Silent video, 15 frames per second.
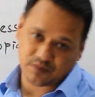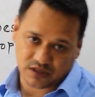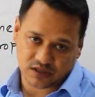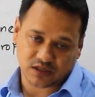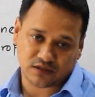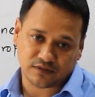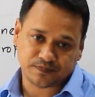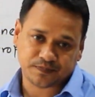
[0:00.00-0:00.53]

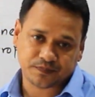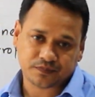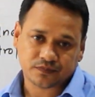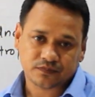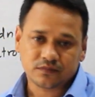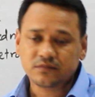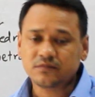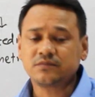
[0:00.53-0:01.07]
vision.
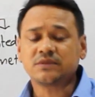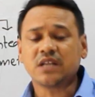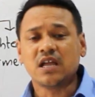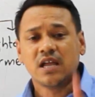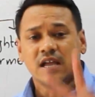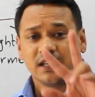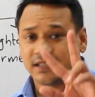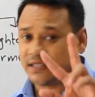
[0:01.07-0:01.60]

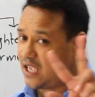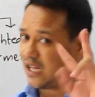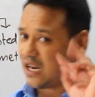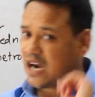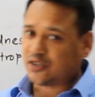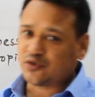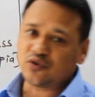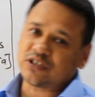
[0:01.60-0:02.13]
There
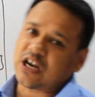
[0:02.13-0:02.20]
are two